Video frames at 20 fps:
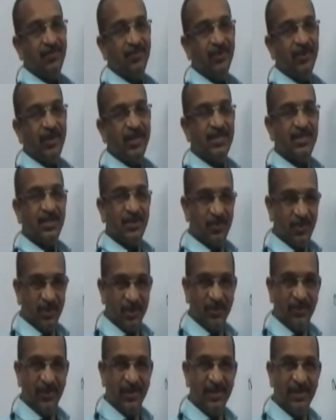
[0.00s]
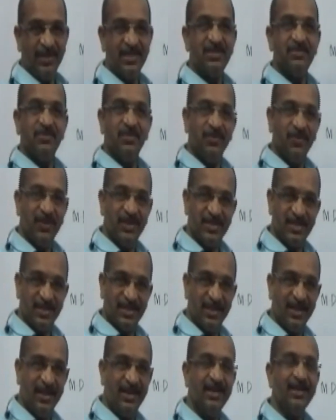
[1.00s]
4x or whatever it is. We will see
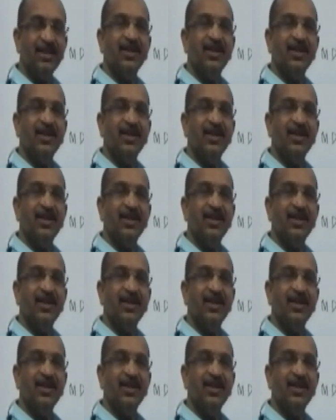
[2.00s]
that.